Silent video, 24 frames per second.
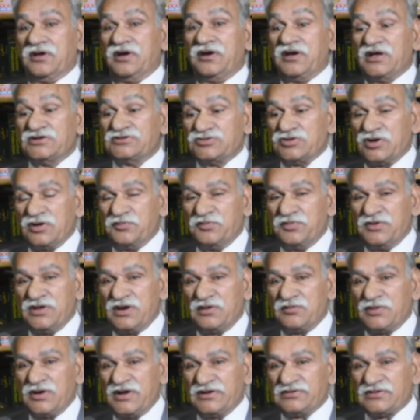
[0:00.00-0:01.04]
It does not bear
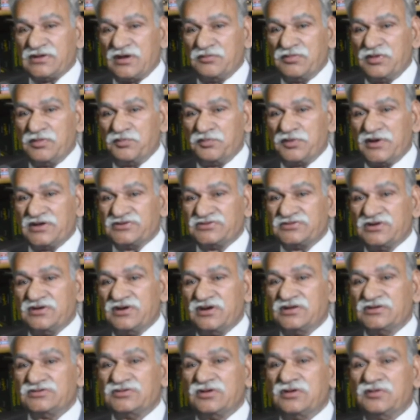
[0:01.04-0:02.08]
my thumb impression, it
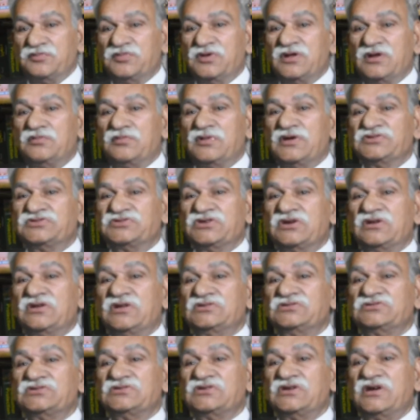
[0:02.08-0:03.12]
does not bear my signatures,